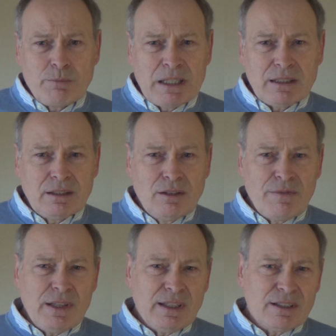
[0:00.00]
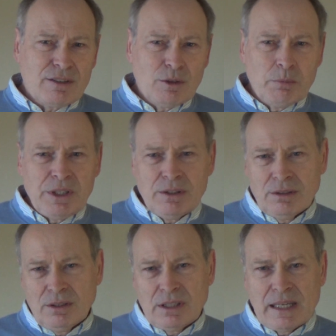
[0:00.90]
But the thing is, beyond
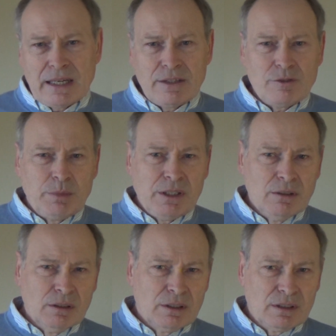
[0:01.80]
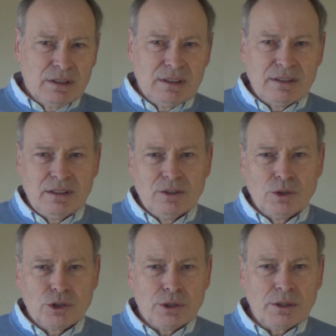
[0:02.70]
the tariffs, beyond
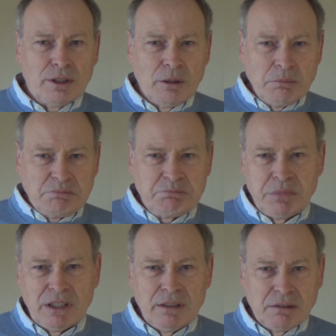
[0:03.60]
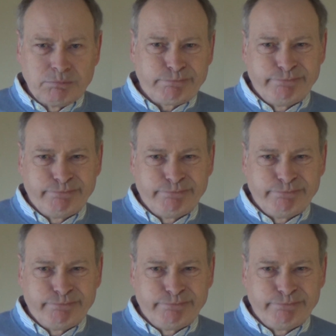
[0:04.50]
the short-term little,